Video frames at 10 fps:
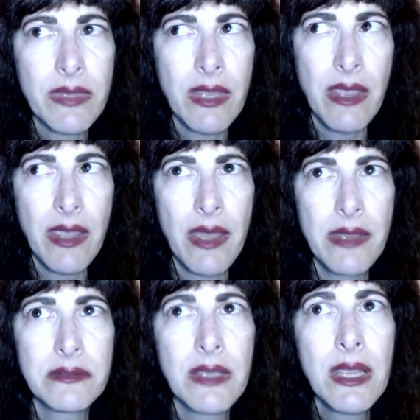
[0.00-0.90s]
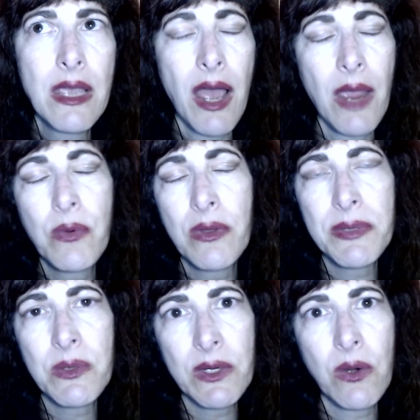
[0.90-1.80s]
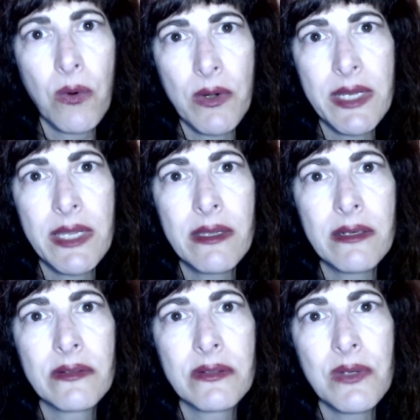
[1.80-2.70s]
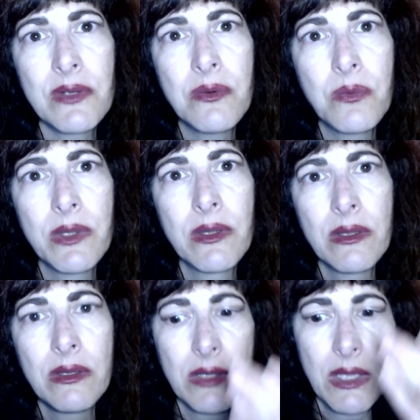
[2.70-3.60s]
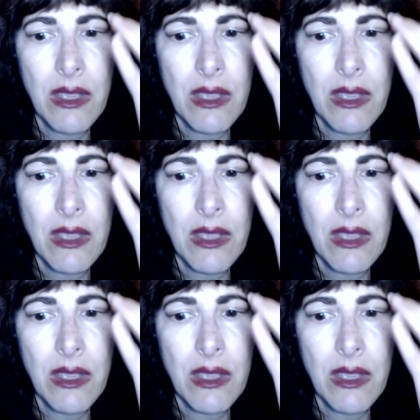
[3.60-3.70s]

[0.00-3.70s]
And I will be recording it, so you will